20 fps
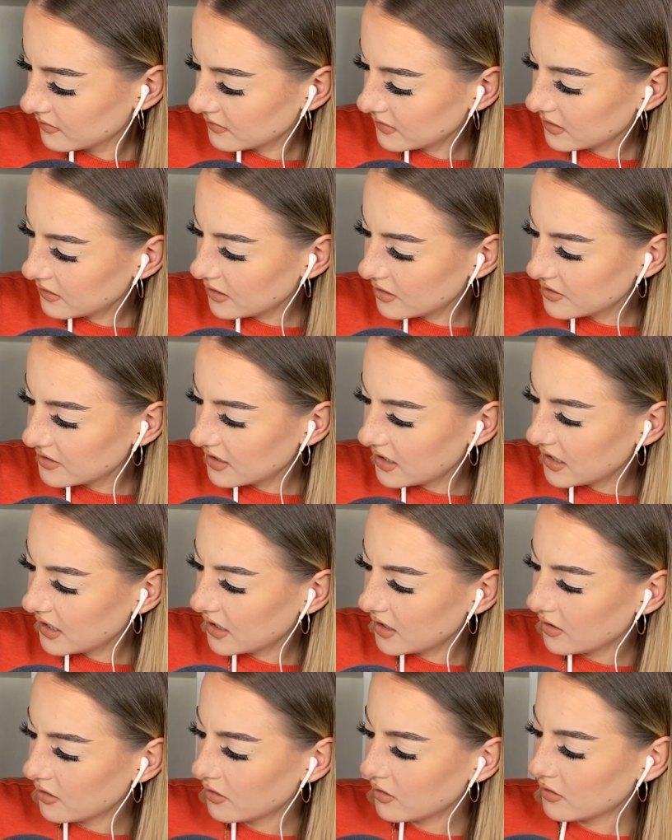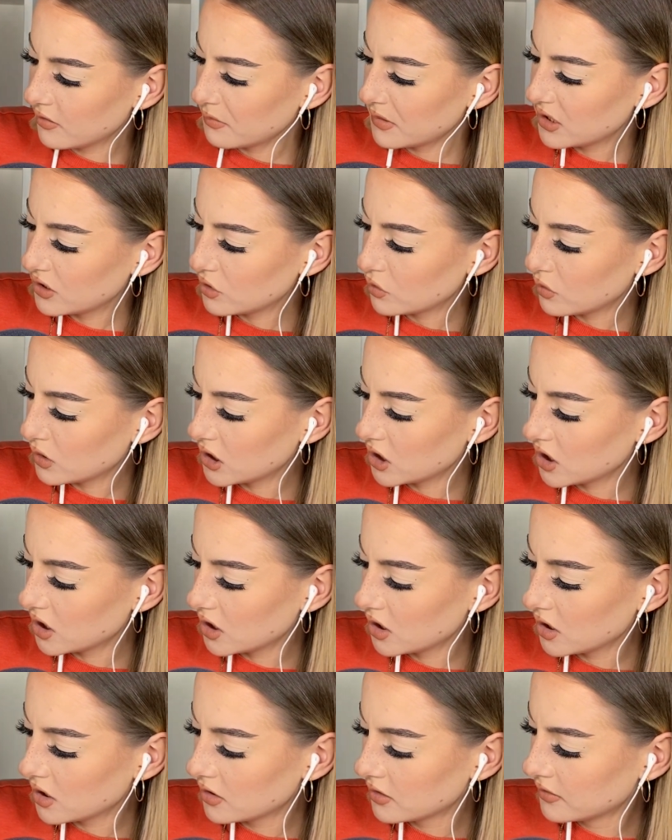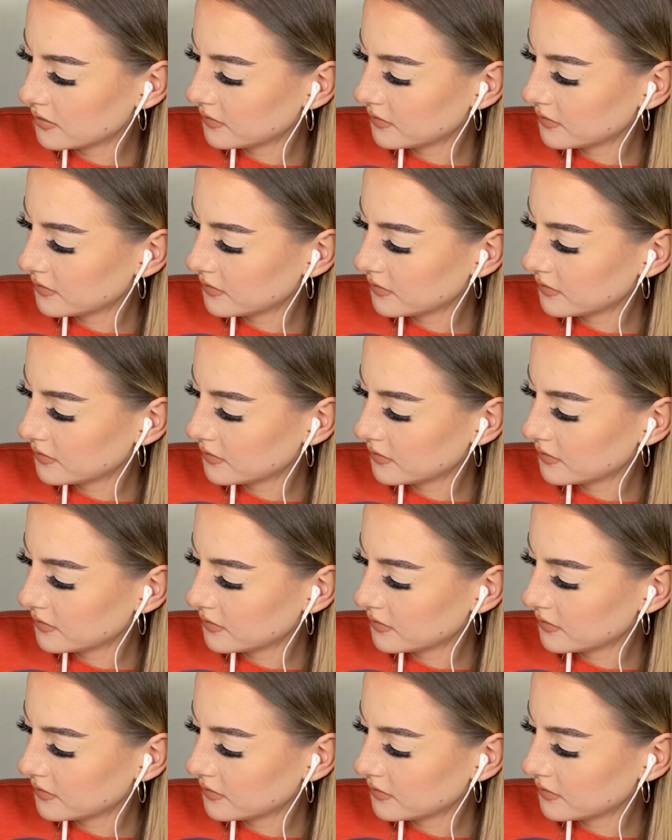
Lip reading: There's a hair on my shoulder.